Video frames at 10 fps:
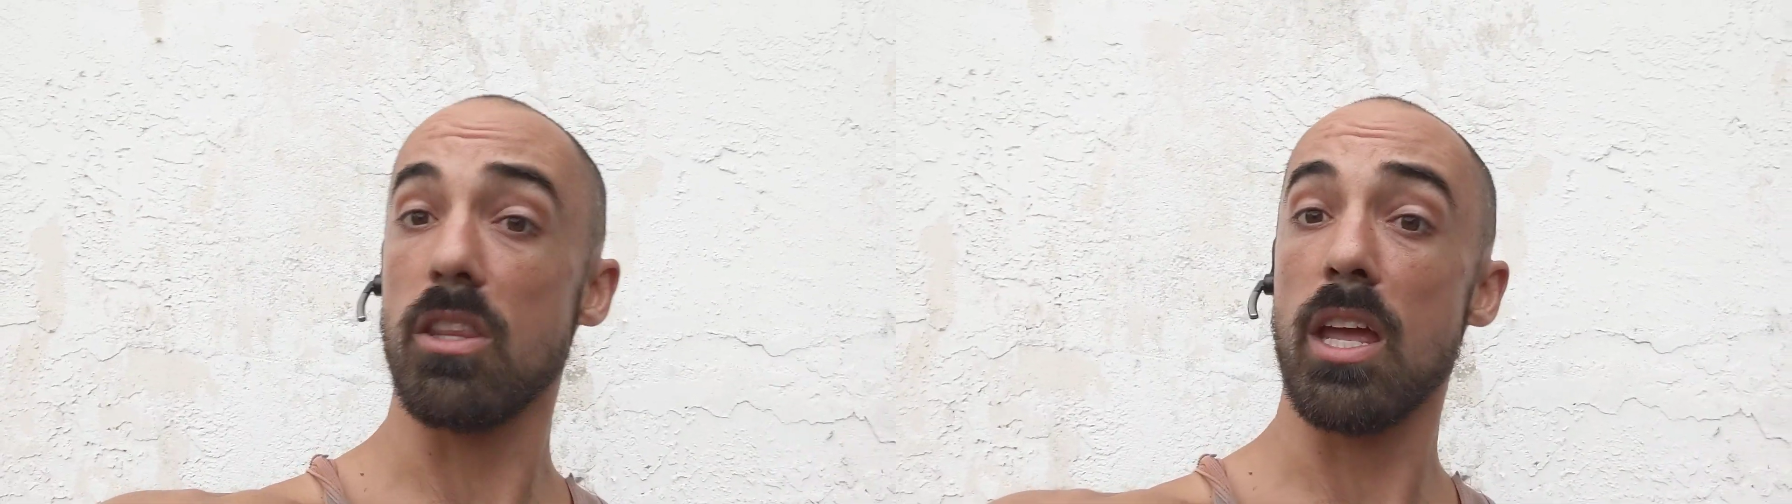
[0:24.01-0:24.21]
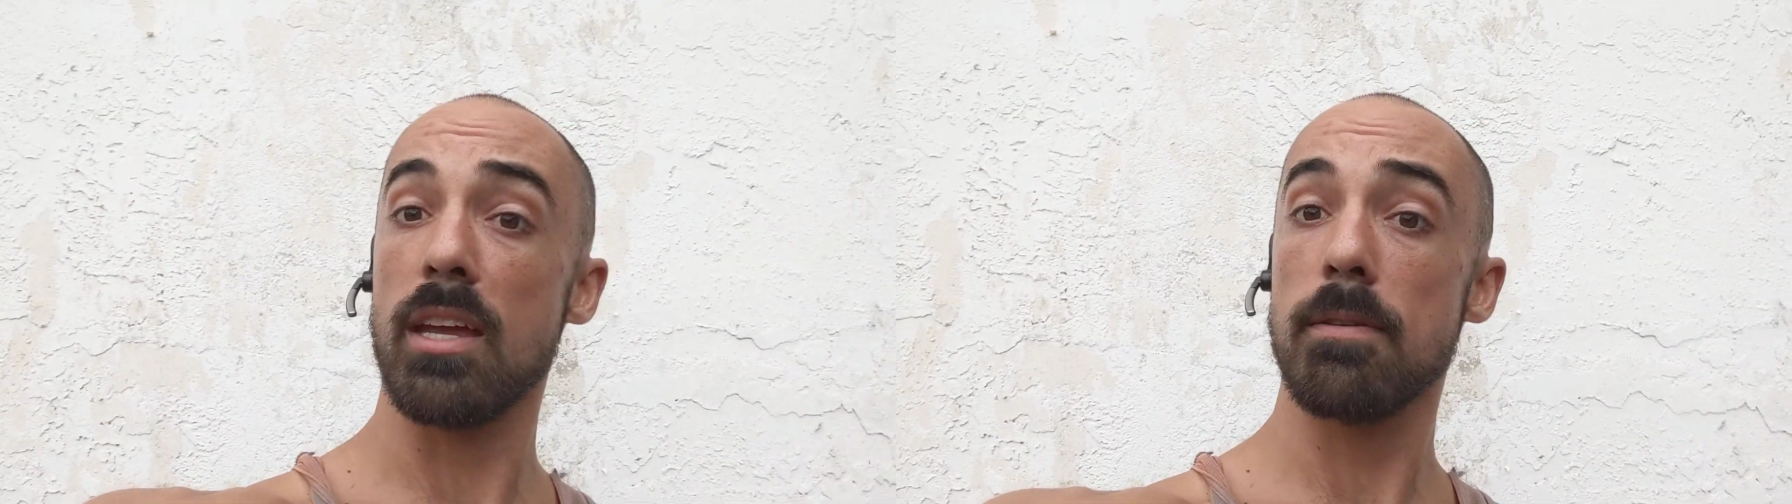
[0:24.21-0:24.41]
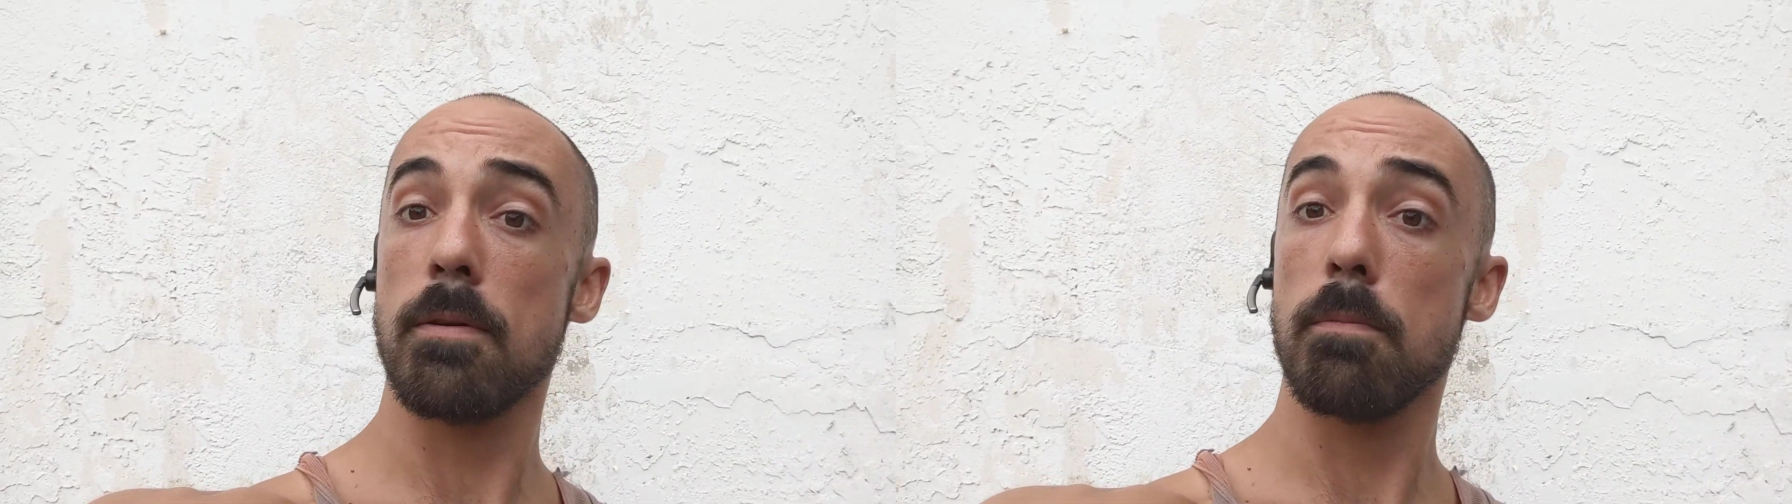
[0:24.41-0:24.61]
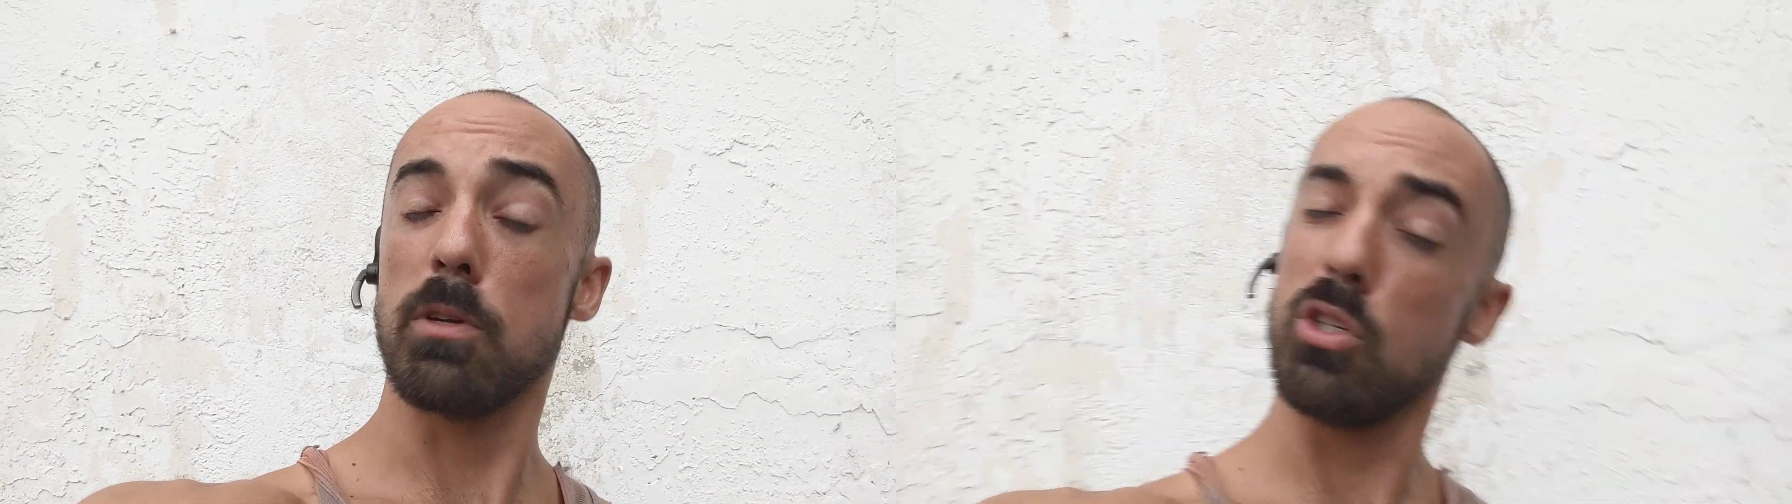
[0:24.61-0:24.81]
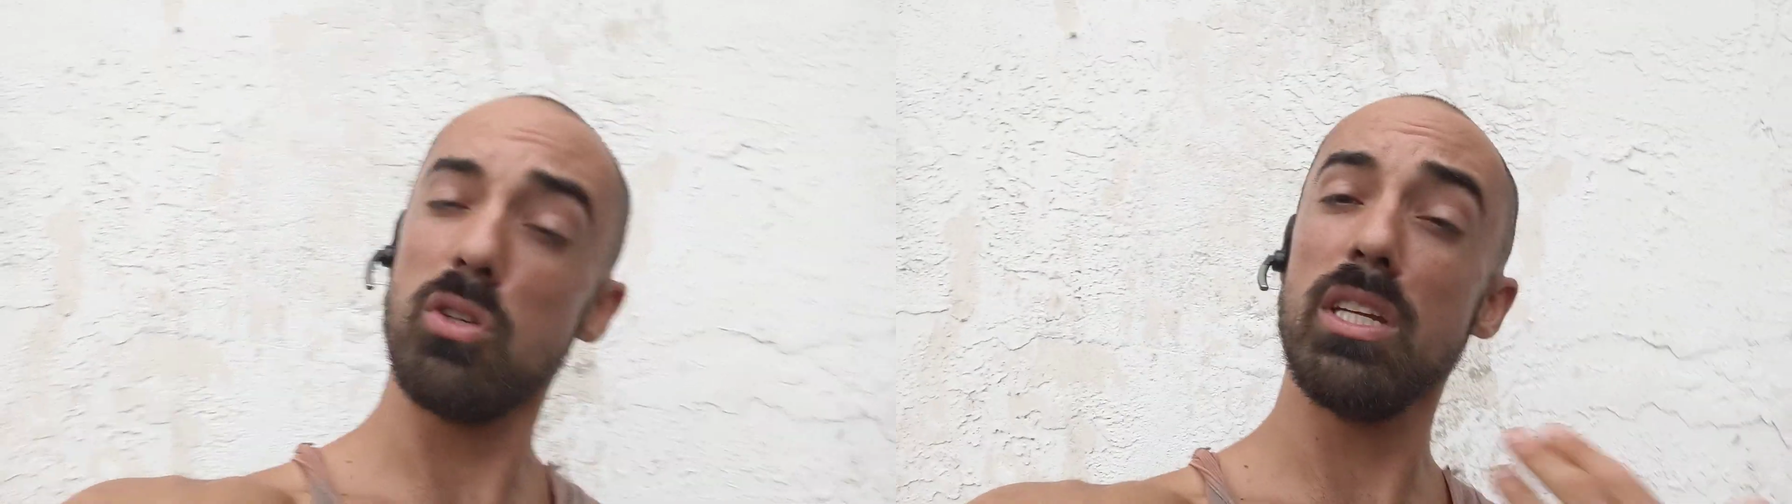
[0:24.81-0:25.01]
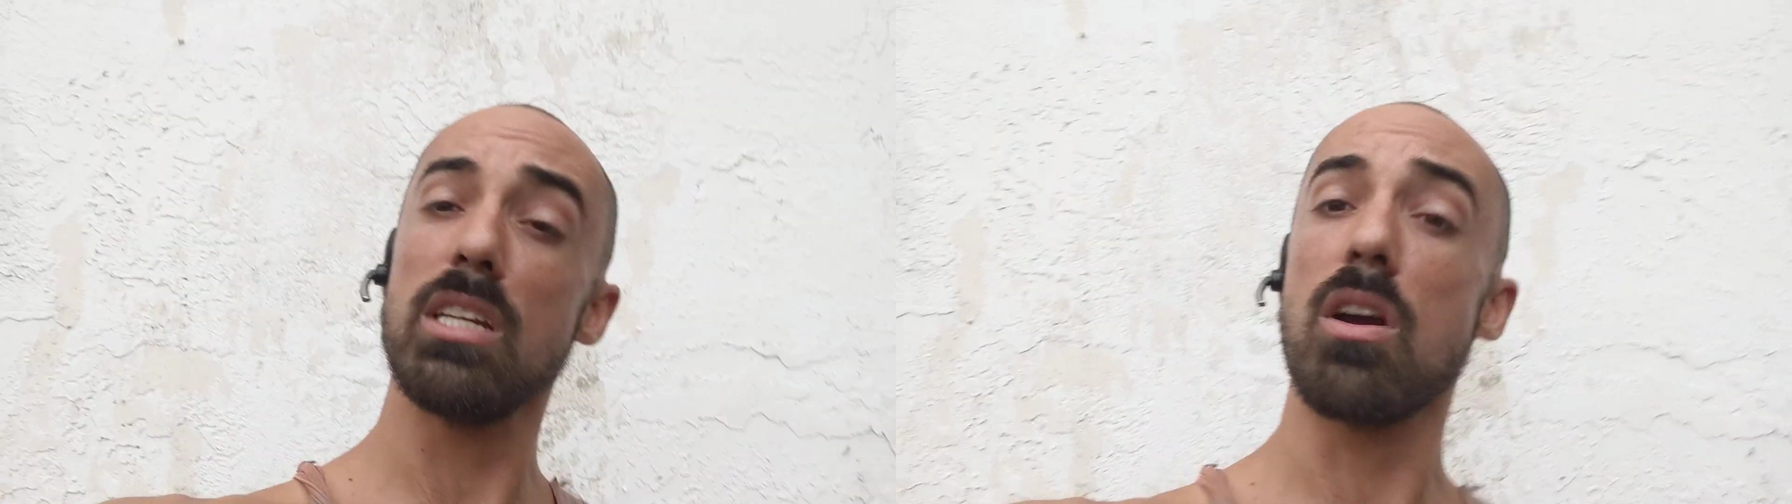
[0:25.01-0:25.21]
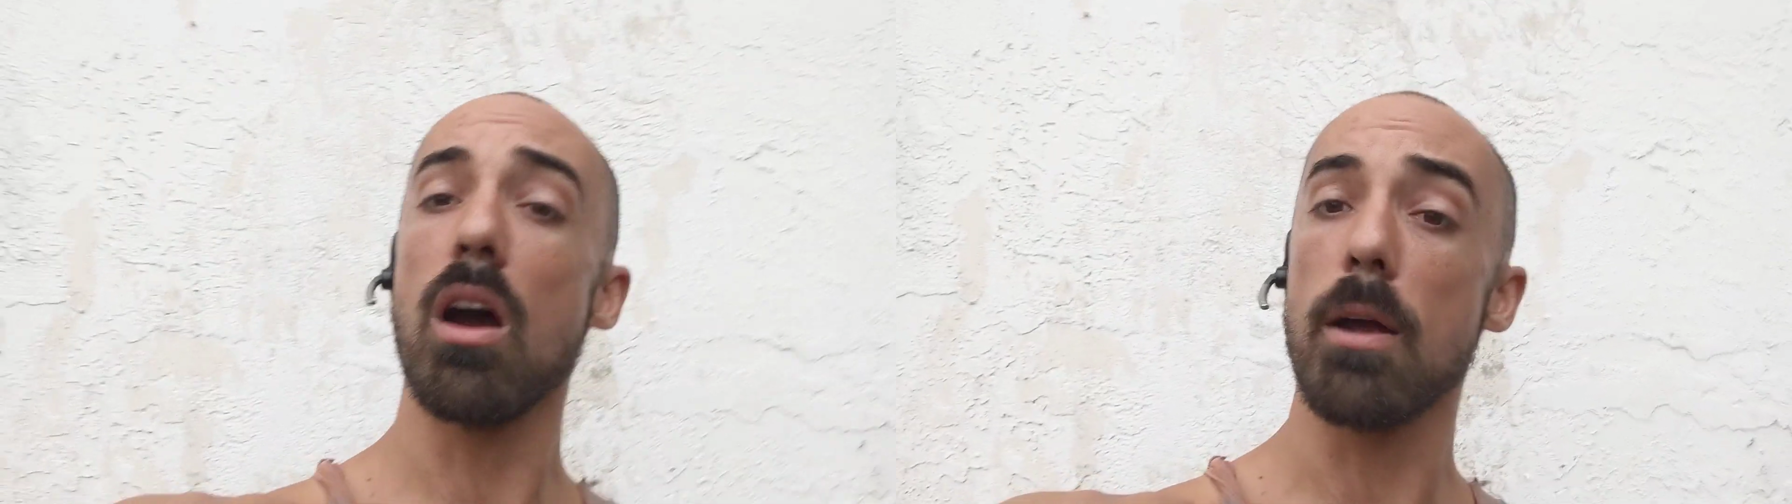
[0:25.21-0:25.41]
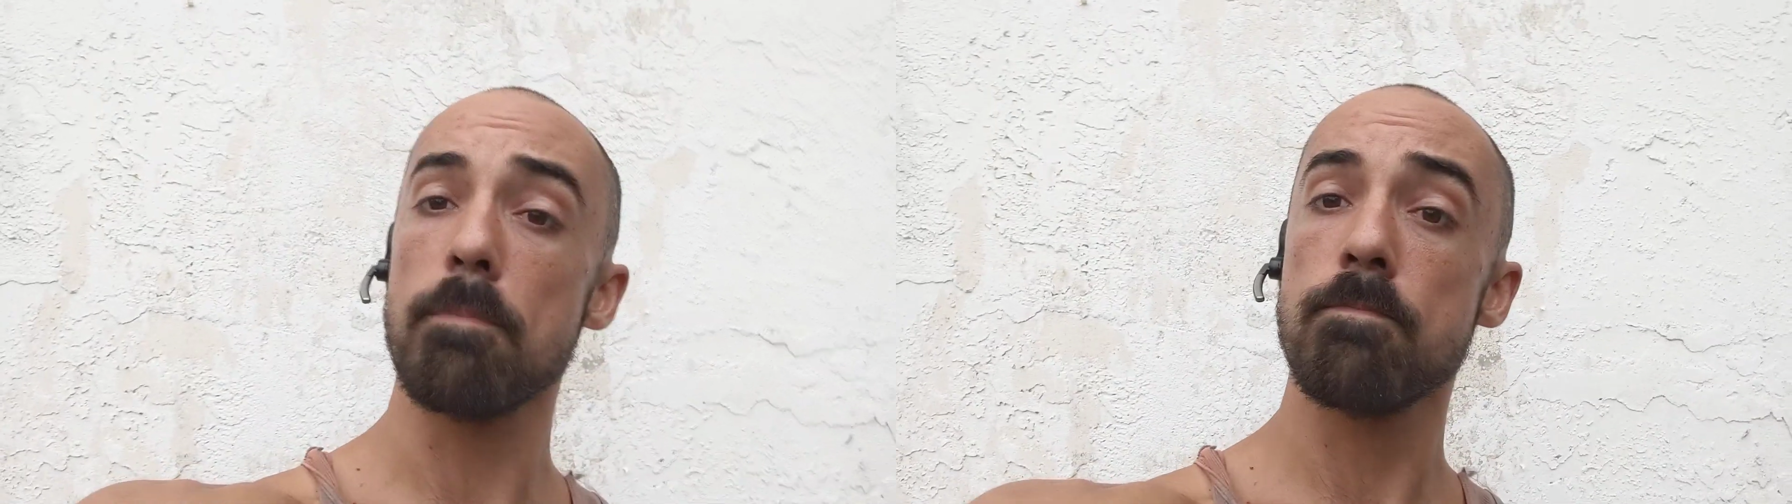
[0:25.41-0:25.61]
thing, but do you need a
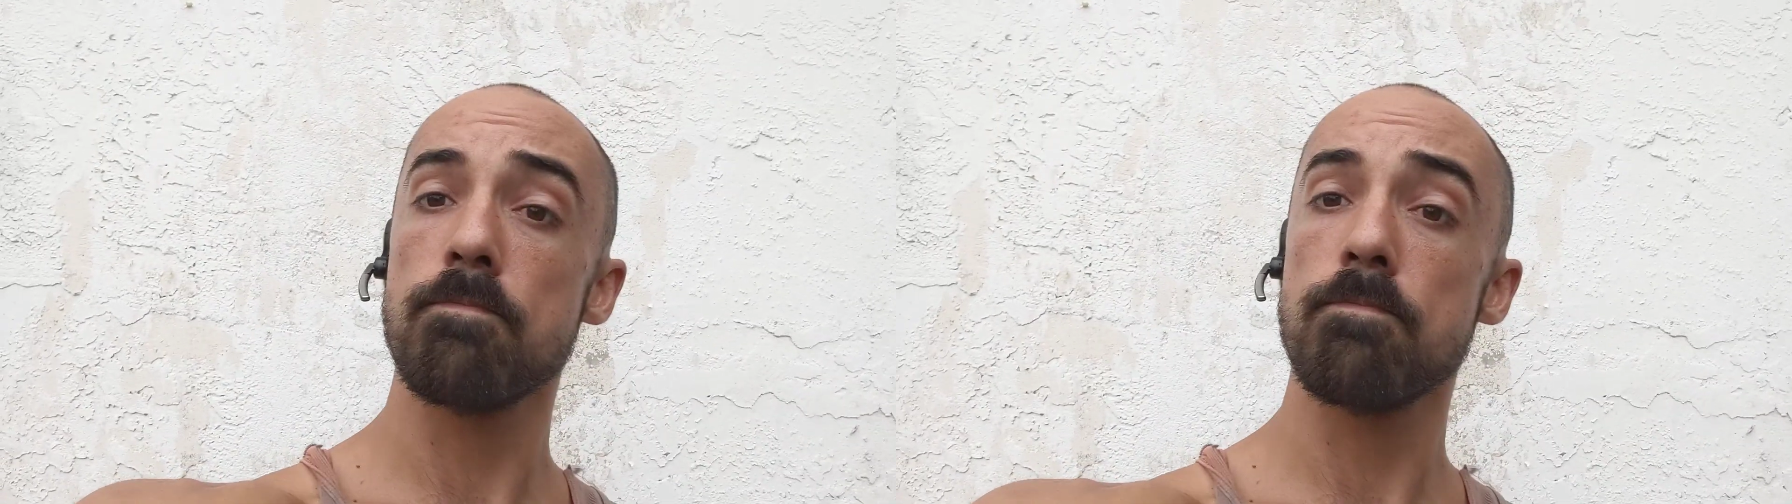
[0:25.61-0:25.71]
car?